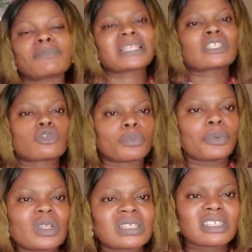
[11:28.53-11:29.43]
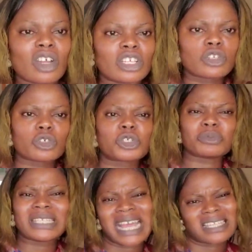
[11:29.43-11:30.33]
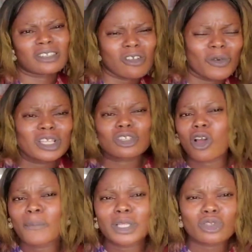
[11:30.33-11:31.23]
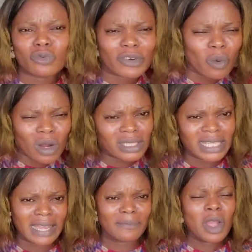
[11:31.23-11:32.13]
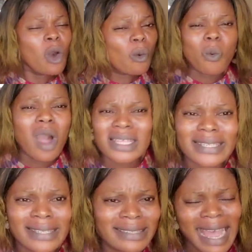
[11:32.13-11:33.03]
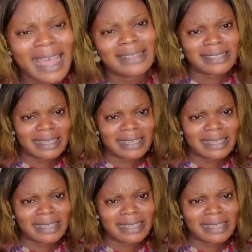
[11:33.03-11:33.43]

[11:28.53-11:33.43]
person to post it on the social media as if someone is coming to reward them. What is that?